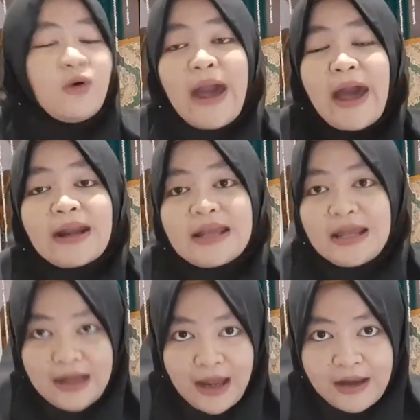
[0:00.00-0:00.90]
hand
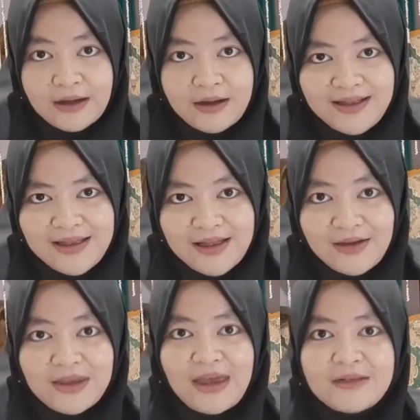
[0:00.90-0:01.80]
in hand.
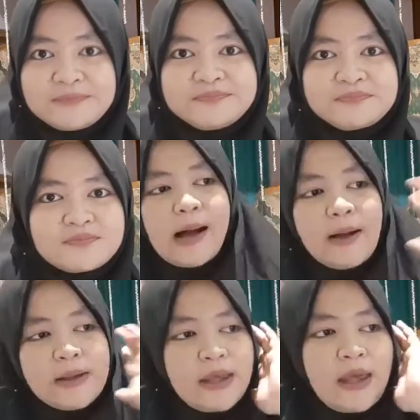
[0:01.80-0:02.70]
Okay,
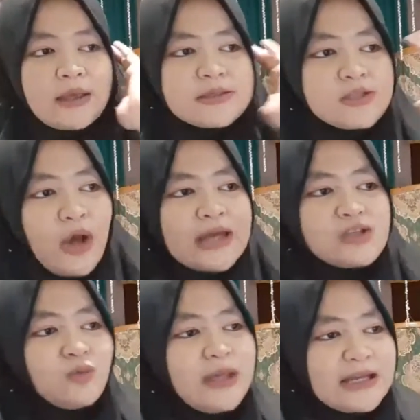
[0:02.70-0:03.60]
so
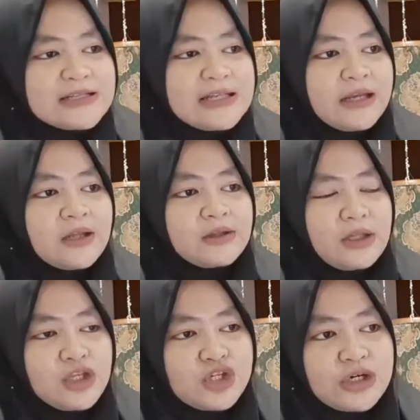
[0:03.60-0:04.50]
as we can see in the
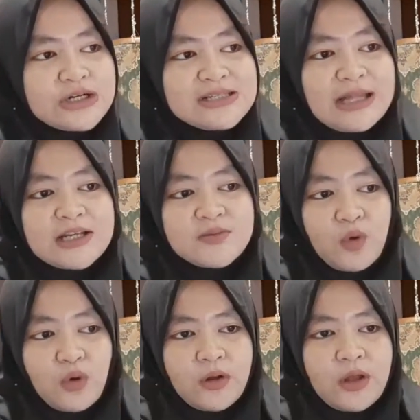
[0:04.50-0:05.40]
teacher's
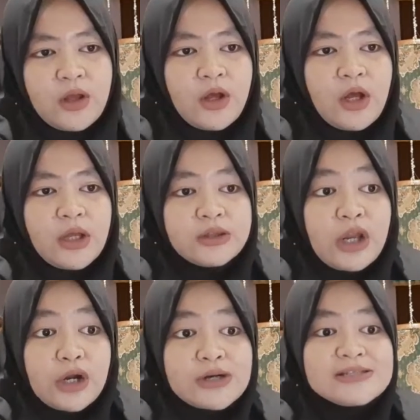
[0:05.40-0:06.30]
textbook,
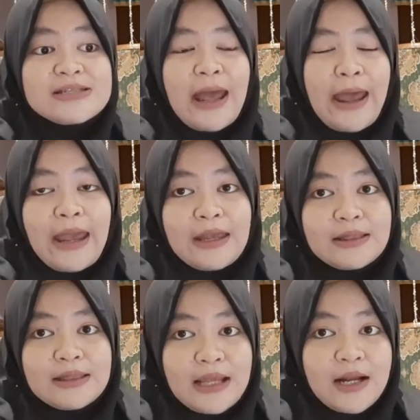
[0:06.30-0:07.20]
there's
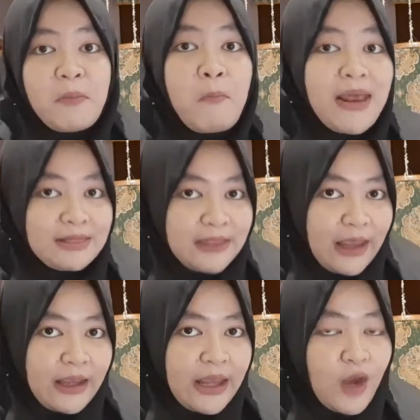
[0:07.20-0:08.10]
18
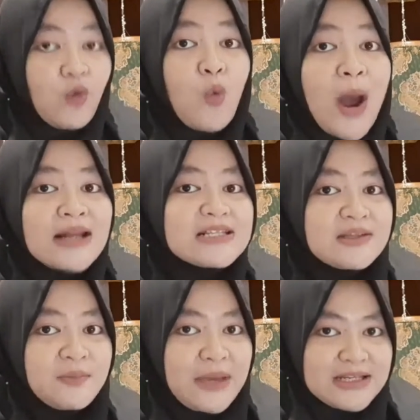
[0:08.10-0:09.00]
meeting in one
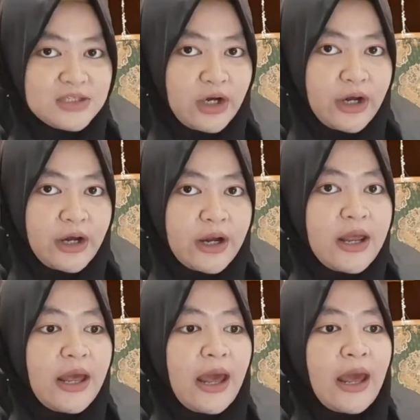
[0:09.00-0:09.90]
semester,
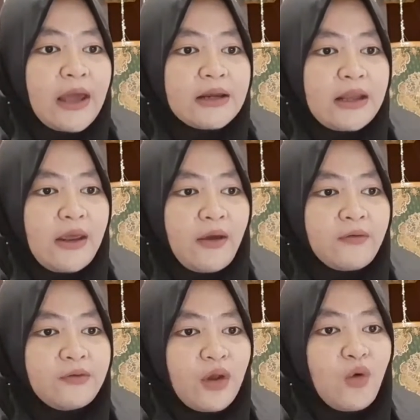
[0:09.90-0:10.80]
and
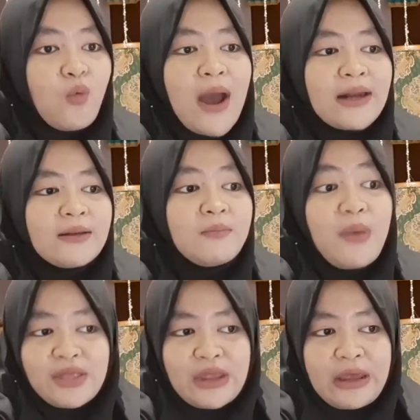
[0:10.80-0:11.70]
every one
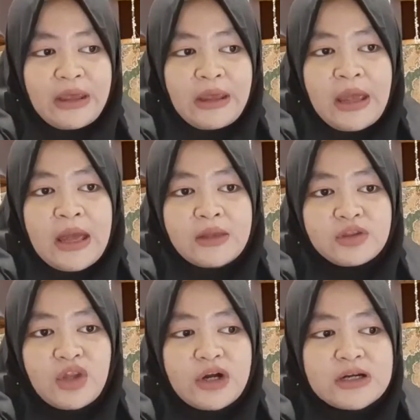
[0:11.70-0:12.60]
meeting
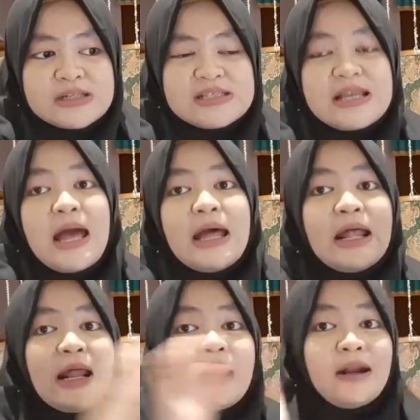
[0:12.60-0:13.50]
there's
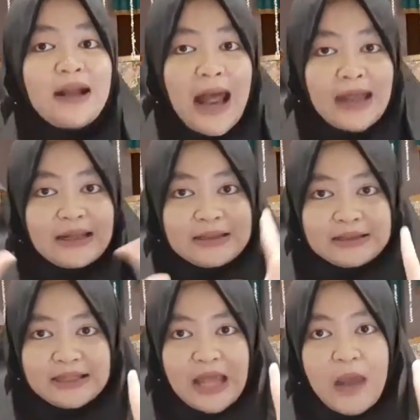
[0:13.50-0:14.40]

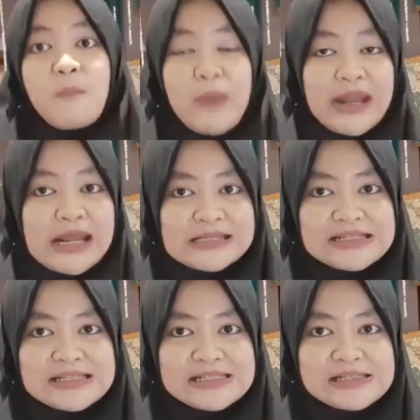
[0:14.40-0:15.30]
90
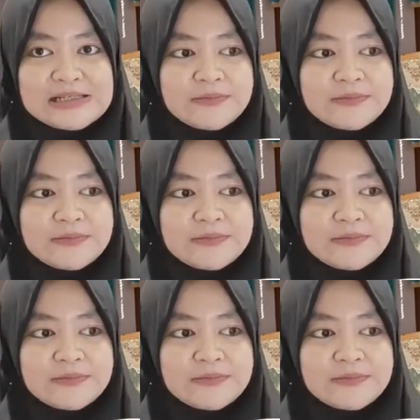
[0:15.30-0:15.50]
minutes.